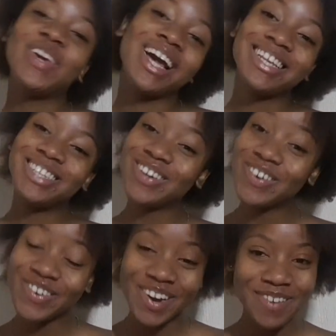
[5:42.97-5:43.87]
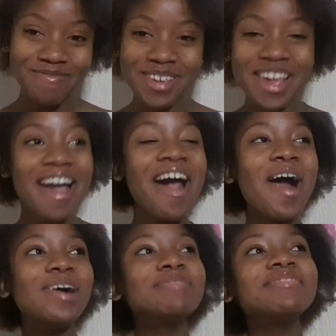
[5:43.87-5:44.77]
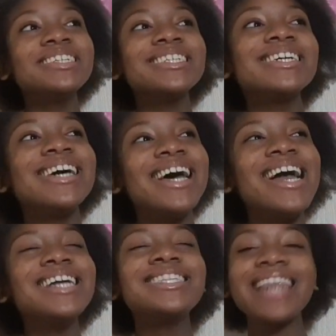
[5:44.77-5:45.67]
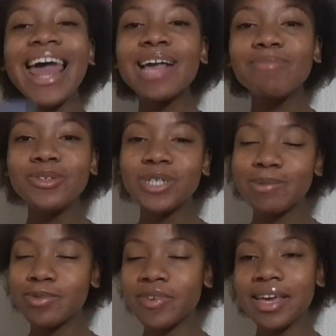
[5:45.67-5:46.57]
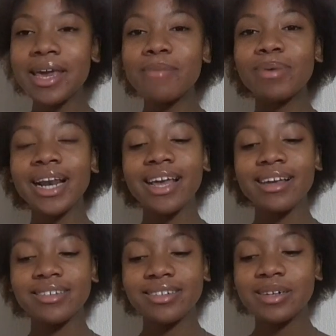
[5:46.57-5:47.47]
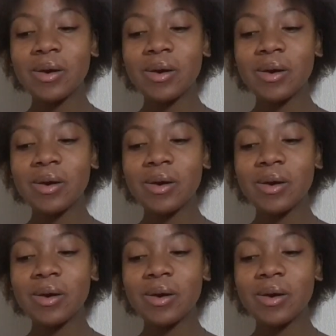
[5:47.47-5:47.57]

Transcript: you guys don't rate me i mean it's like me to trip over a eh, but like